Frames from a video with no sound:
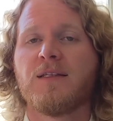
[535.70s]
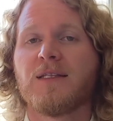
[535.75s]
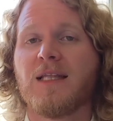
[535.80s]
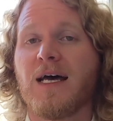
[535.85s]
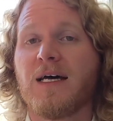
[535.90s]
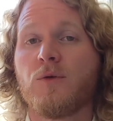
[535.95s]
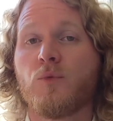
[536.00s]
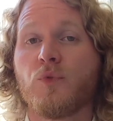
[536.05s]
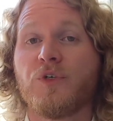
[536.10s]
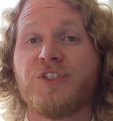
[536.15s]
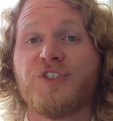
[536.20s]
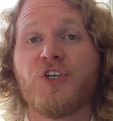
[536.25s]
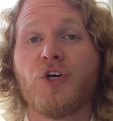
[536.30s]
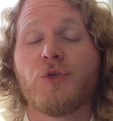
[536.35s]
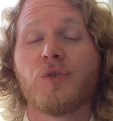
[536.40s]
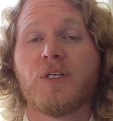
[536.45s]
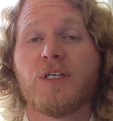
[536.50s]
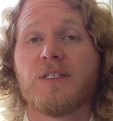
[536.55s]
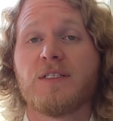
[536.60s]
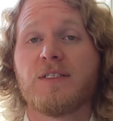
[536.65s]
That we
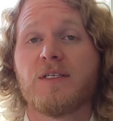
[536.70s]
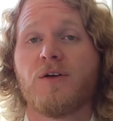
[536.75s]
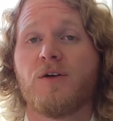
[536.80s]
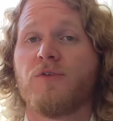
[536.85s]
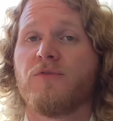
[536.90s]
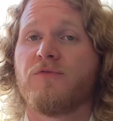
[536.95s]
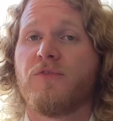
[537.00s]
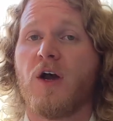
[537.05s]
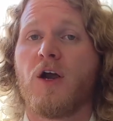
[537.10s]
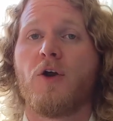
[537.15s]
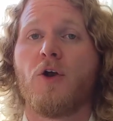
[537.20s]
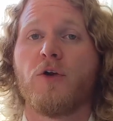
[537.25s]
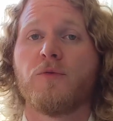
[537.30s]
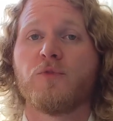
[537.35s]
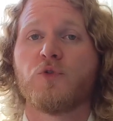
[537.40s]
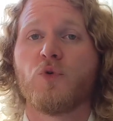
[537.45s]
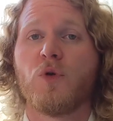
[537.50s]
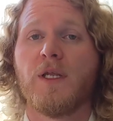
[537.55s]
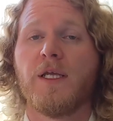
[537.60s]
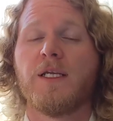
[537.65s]
don't consider
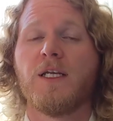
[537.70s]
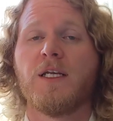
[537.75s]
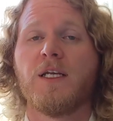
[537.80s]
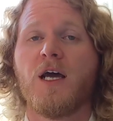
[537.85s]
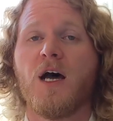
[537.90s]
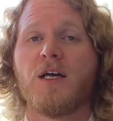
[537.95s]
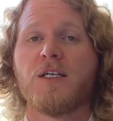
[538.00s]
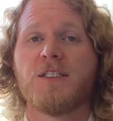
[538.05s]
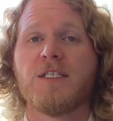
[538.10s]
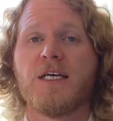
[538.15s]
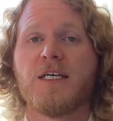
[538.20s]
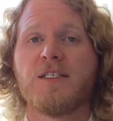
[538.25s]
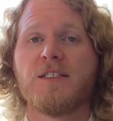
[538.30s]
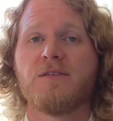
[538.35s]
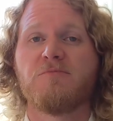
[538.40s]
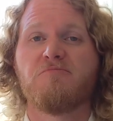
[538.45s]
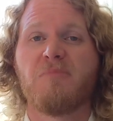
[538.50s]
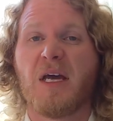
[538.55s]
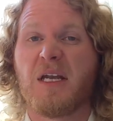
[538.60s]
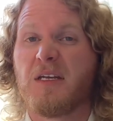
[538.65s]
firearms related
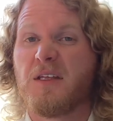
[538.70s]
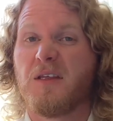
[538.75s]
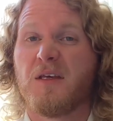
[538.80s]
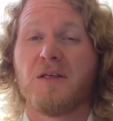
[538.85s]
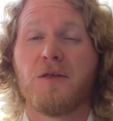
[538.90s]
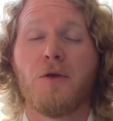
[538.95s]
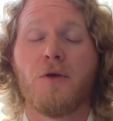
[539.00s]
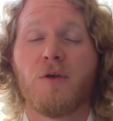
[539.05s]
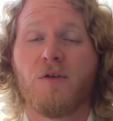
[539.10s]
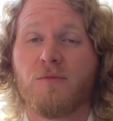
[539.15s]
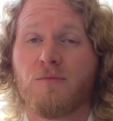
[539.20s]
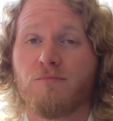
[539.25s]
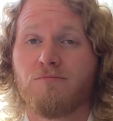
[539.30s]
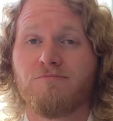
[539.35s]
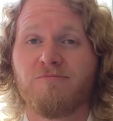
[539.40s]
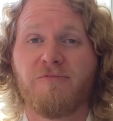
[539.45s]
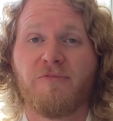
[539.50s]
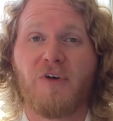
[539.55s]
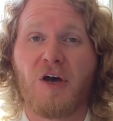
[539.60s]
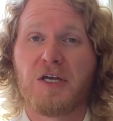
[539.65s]
content. Anything you can
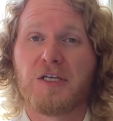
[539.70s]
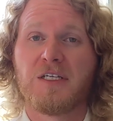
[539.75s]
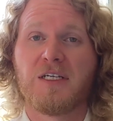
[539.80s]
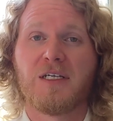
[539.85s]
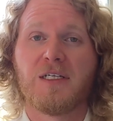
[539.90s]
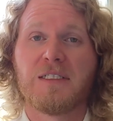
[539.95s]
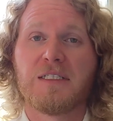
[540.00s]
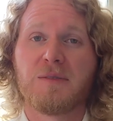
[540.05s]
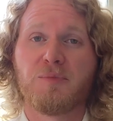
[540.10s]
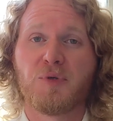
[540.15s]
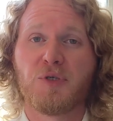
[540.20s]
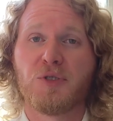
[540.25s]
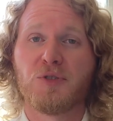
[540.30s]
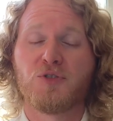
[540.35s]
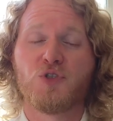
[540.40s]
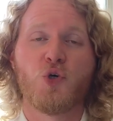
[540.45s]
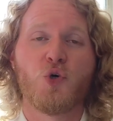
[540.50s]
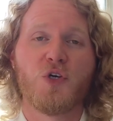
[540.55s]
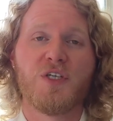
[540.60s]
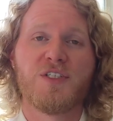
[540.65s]
find in a typical
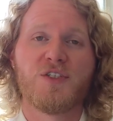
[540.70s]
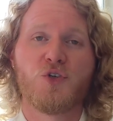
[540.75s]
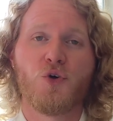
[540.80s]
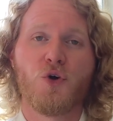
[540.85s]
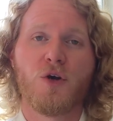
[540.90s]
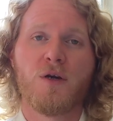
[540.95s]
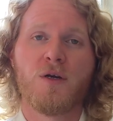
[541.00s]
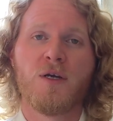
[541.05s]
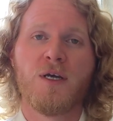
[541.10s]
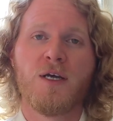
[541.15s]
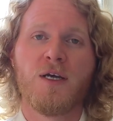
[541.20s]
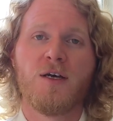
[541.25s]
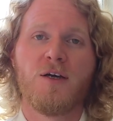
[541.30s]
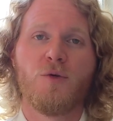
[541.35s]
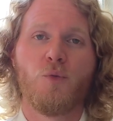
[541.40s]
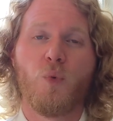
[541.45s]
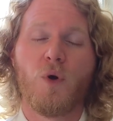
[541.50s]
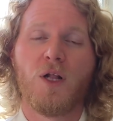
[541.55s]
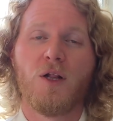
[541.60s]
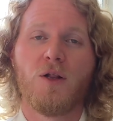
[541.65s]
toy store
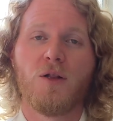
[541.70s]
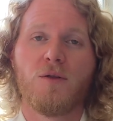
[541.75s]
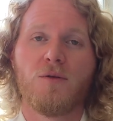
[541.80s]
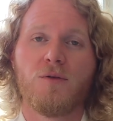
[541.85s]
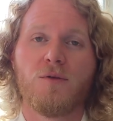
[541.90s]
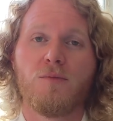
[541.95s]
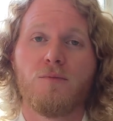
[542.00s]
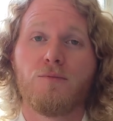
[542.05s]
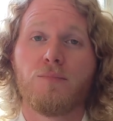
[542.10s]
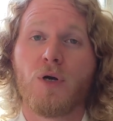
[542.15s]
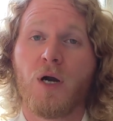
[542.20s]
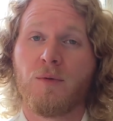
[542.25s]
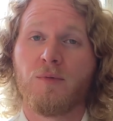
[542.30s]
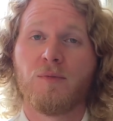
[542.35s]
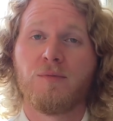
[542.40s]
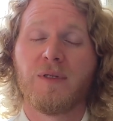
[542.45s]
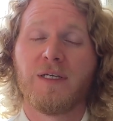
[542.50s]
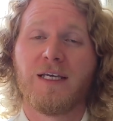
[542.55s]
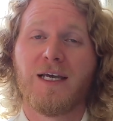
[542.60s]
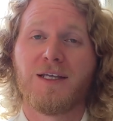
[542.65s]
will
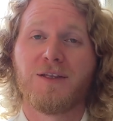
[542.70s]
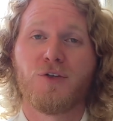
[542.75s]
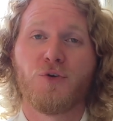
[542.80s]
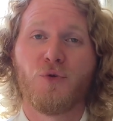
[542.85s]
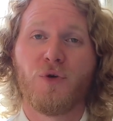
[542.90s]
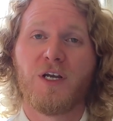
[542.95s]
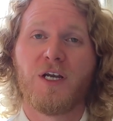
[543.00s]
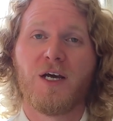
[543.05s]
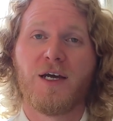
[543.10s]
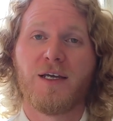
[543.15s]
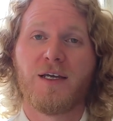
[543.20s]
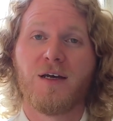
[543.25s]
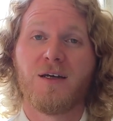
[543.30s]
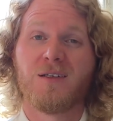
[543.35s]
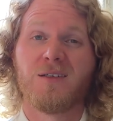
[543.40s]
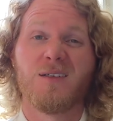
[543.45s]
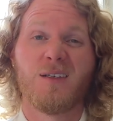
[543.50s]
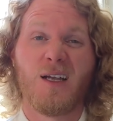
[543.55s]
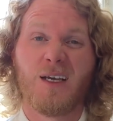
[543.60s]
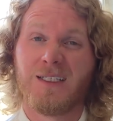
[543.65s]
probably get the green
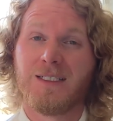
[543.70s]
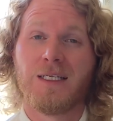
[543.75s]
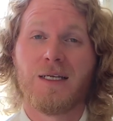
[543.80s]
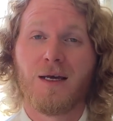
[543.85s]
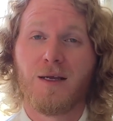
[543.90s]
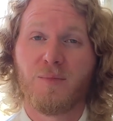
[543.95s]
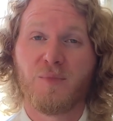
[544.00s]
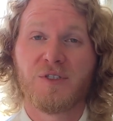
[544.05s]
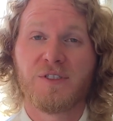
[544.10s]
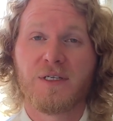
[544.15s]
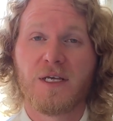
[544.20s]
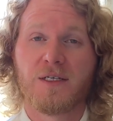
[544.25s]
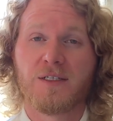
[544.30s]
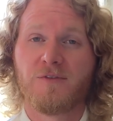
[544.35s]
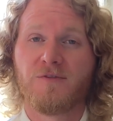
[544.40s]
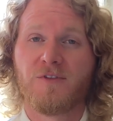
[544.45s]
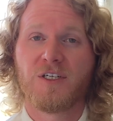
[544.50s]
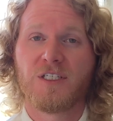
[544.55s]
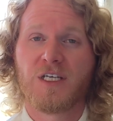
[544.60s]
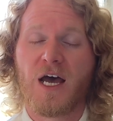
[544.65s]
icon 99%
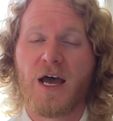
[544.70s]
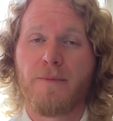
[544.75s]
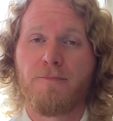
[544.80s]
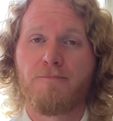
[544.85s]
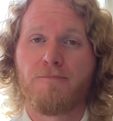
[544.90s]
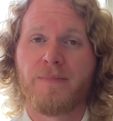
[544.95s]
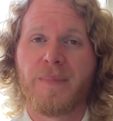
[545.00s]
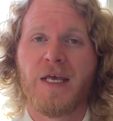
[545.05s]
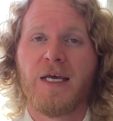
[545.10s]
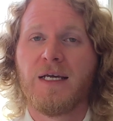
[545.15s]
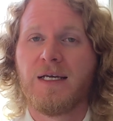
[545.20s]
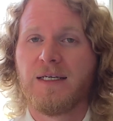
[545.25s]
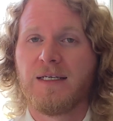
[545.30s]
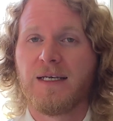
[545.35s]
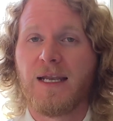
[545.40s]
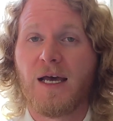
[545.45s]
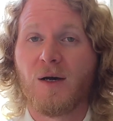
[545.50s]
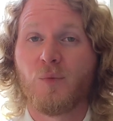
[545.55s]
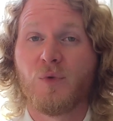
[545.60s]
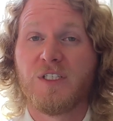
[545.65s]
time.
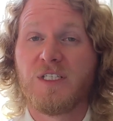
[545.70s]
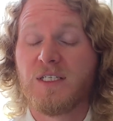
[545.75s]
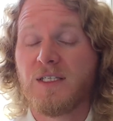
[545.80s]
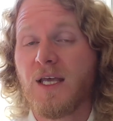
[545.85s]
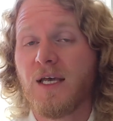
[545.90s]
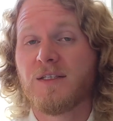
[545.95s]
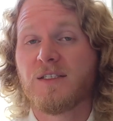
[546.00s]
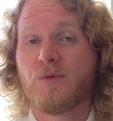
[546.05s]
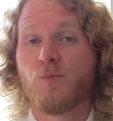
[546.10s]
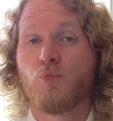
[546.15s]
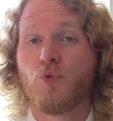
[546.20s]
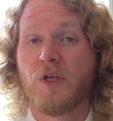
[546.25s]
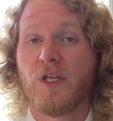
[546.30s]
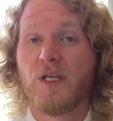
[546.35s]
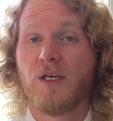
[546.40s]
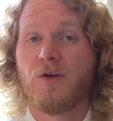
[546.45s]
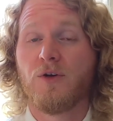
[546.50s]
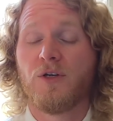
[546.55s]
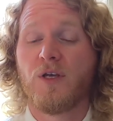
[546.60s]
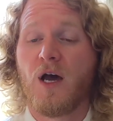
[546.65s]
Now, we did get some
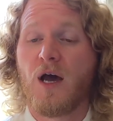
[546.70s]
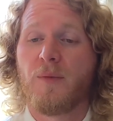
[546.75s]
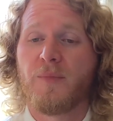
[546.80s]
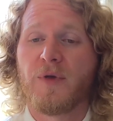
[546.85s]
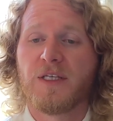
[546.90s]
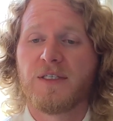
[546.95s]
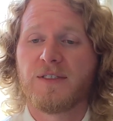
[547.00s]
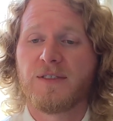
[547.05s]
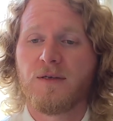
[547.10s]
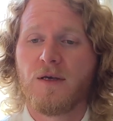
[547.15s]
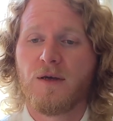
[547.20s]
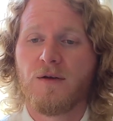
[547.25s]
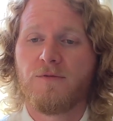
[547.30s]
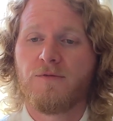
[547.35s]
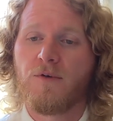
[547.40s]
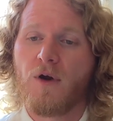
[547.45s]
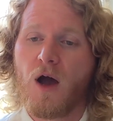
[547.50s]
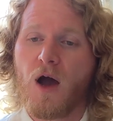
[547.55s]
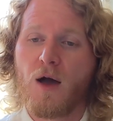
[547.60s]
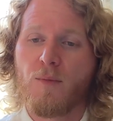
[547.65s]
really good comments
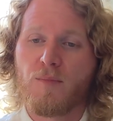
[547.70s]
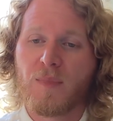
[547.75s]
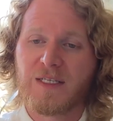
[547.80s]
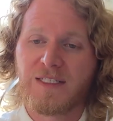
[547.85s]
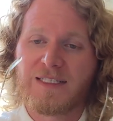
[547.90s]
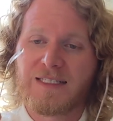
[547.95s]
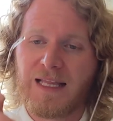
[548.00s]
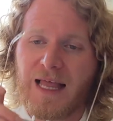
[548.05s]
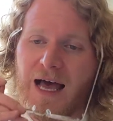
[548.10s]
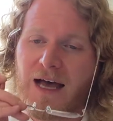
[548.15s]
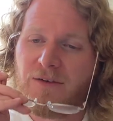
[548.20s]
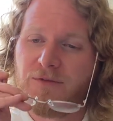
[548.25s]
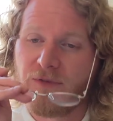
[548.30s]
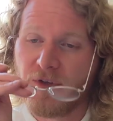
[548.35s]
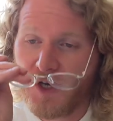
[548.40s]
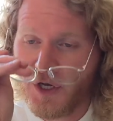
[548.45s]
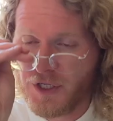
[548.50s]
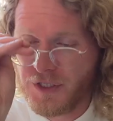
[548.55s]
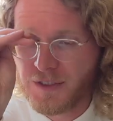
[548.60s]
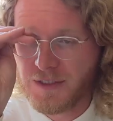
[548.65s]
from Slav
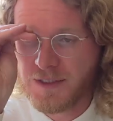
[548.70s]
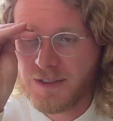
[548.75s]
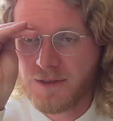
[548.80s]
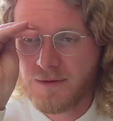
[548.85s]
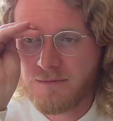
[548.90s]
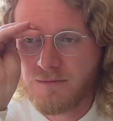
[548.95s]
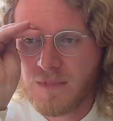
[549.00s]
Guns.